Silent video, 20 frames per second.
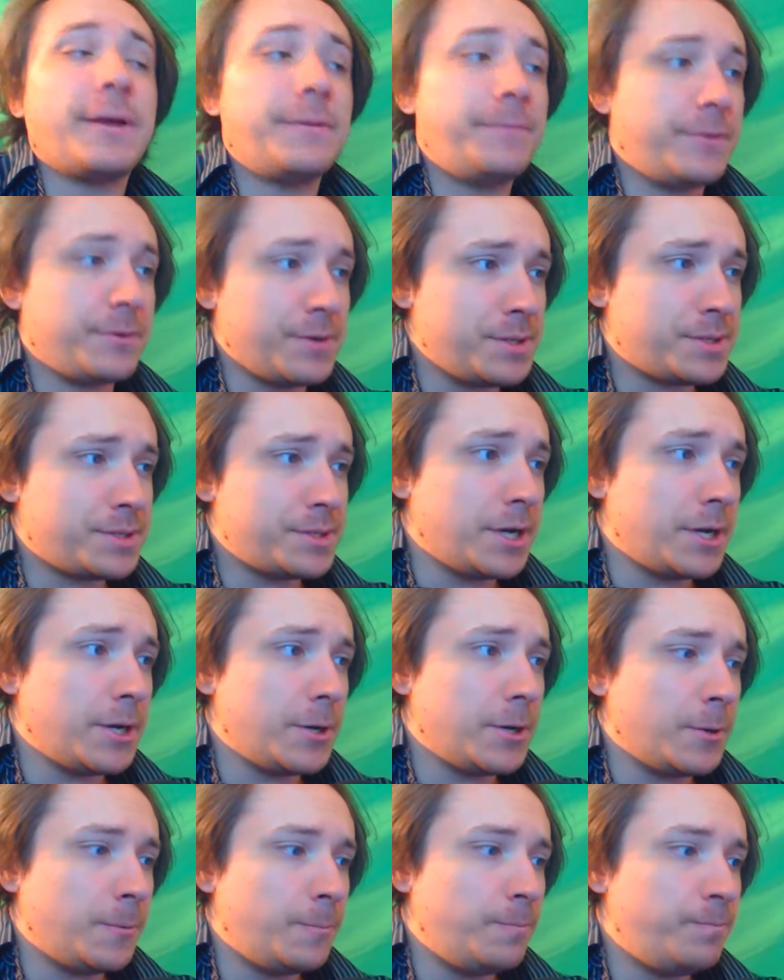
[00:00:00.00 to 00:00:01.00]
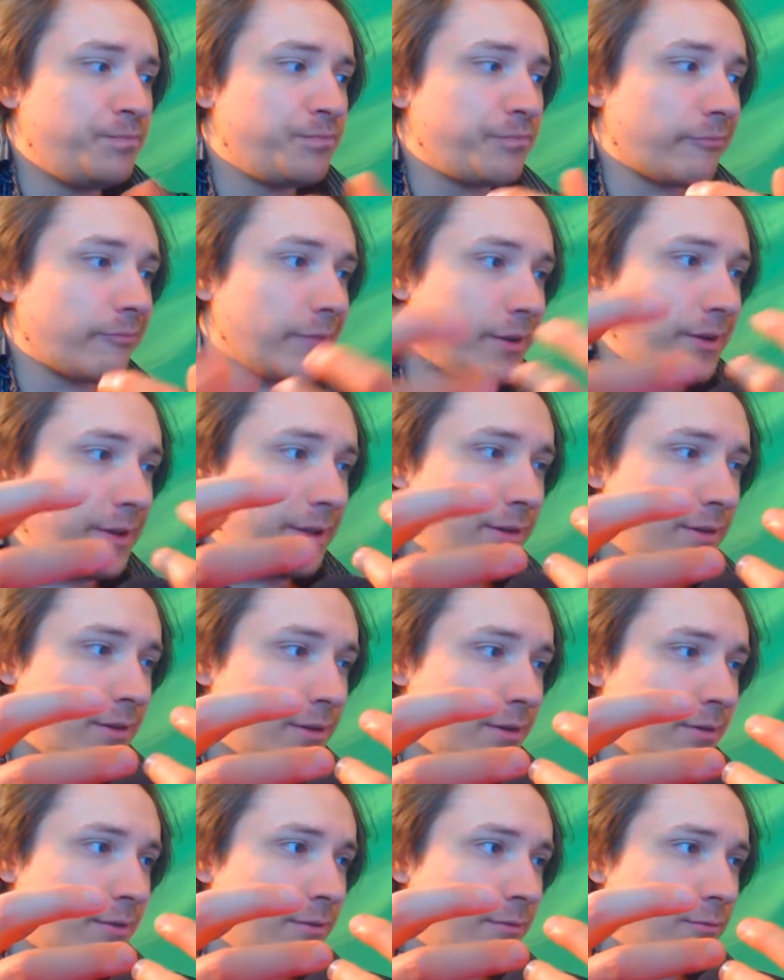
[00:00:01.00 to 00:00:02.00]
is no
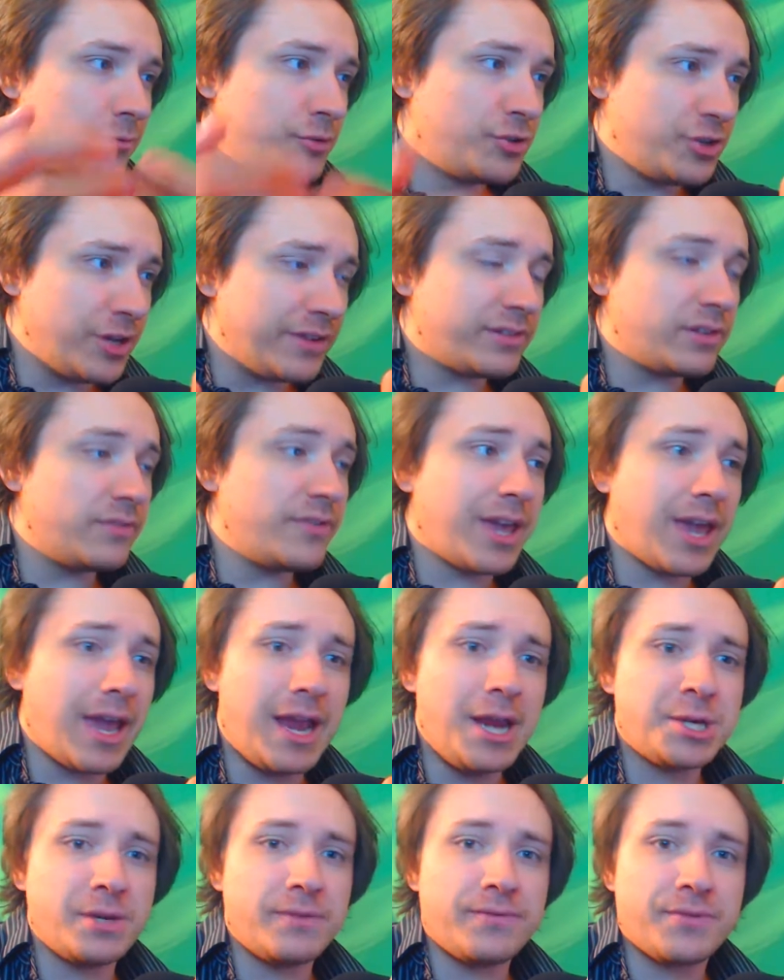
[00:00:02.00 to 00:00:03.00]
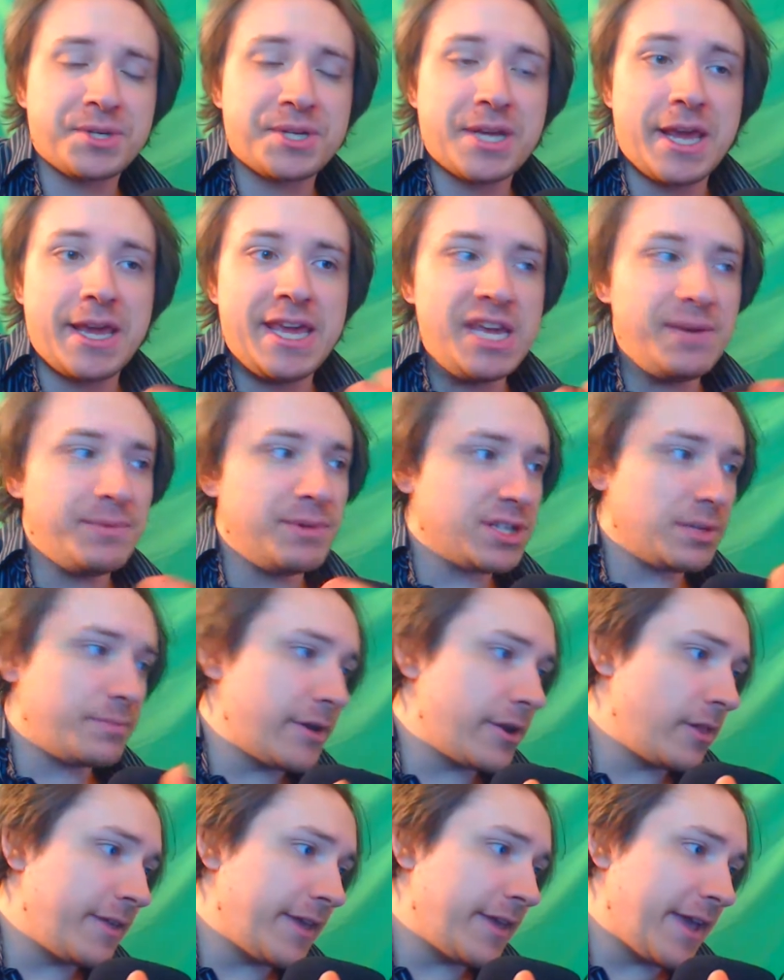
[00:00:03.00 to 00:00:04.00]
justification for saying humans are
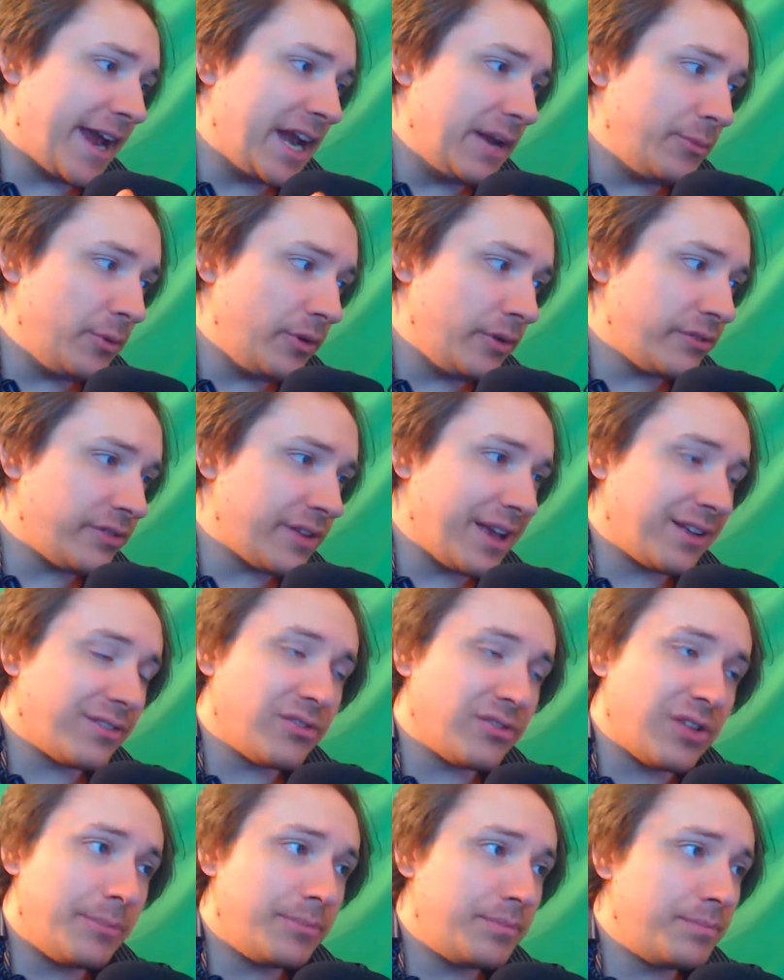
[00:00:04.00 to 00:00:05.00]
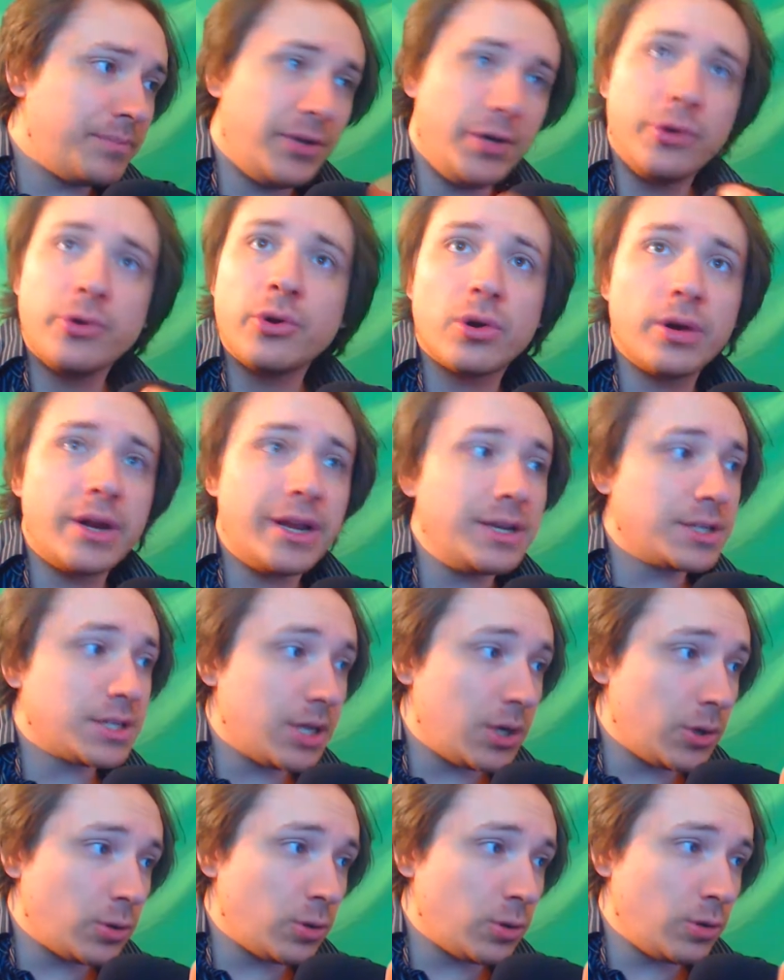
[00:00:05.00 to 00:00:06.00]
better than animals except pure and
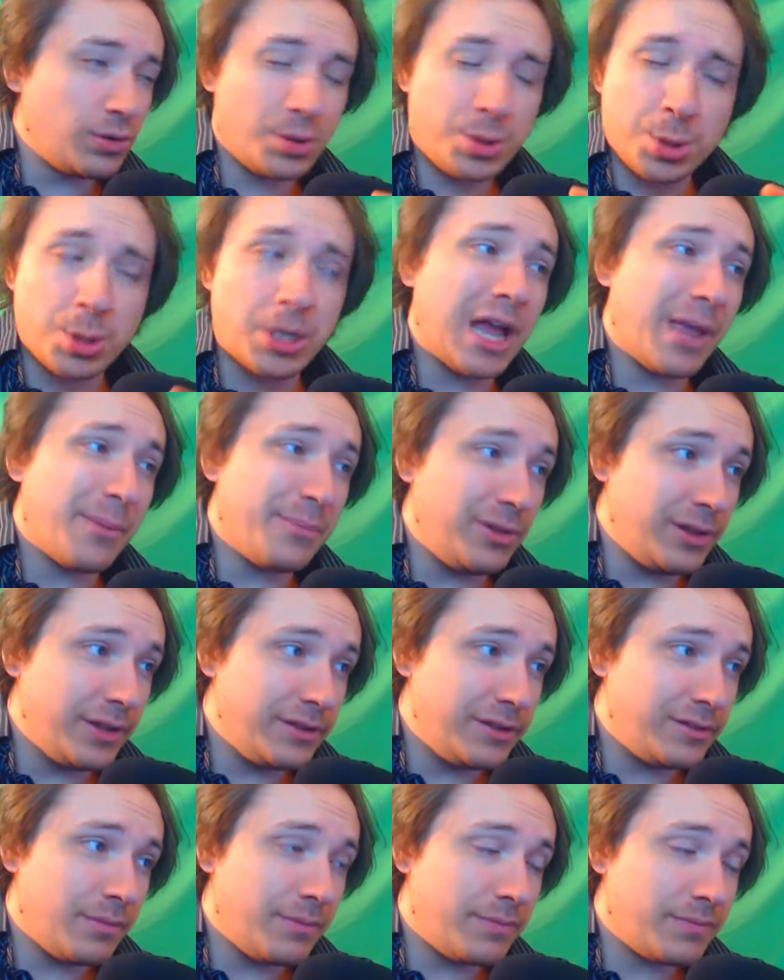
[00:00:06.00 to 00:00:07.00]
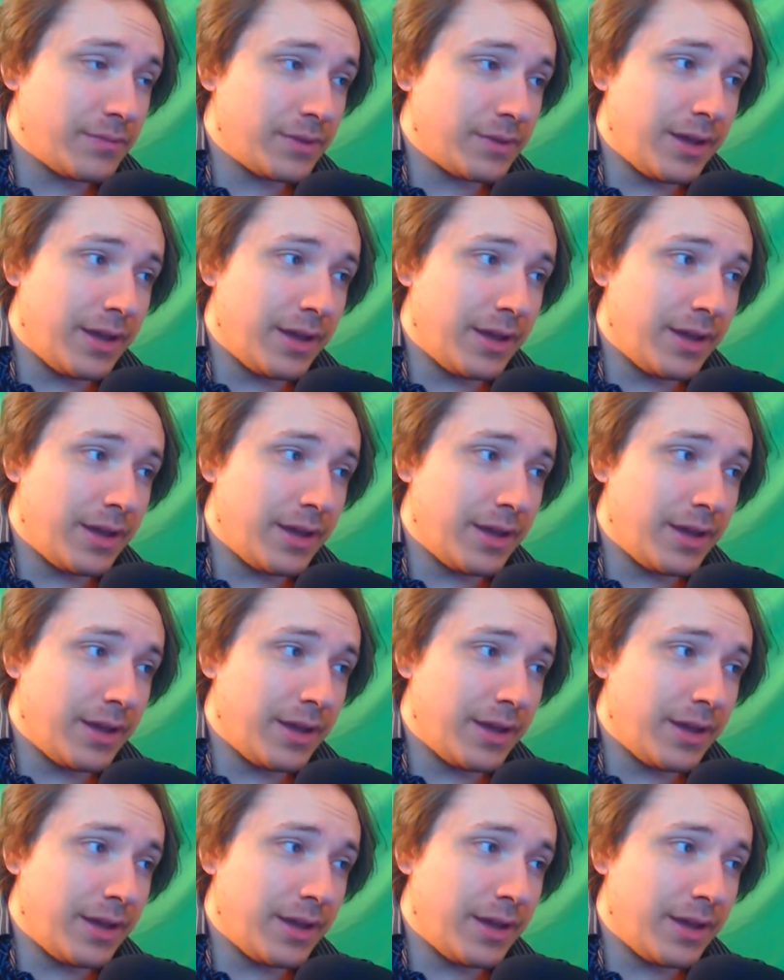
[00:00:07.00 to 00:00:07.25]
total tribalism,